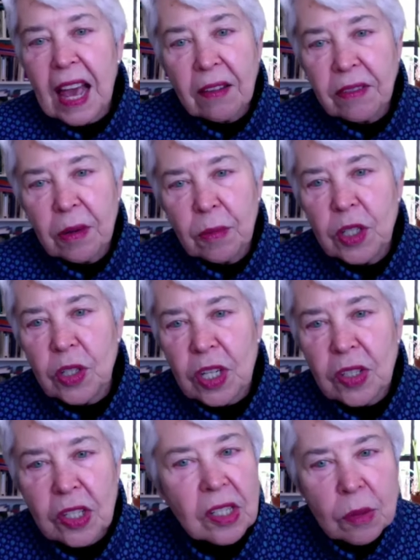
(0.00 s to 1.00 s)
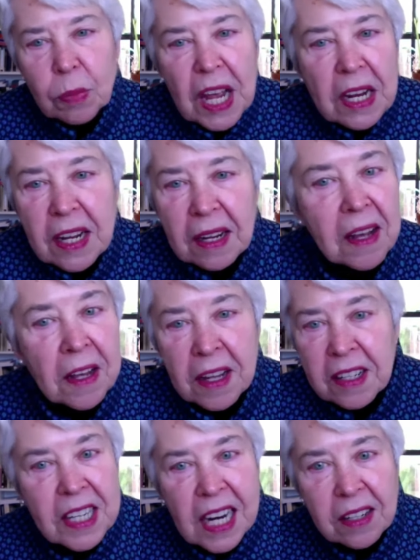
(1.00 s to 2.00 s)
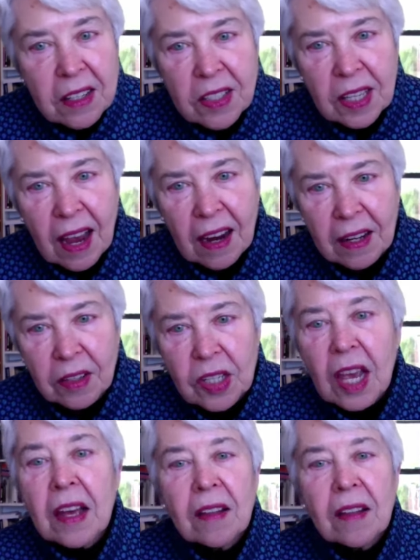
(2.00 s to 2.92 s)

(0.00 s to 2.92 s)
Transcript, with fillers: Cathy was just explaining, data science.